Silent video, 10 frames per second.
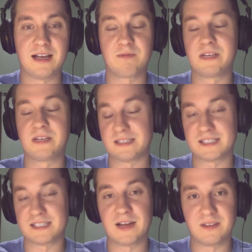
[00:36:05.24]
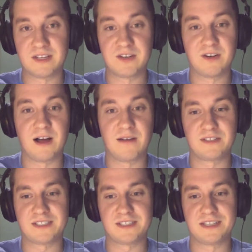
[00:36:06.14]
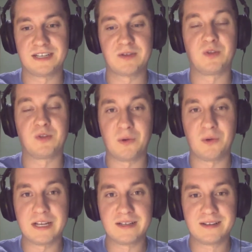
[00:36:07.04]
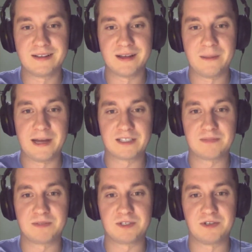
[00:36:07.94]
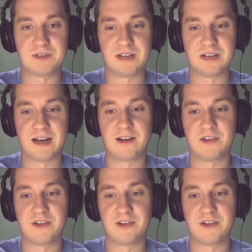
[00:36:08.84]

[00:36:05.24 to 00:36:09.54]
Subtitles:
We can tell that you're obviously glowing about Splatoon, and I don't know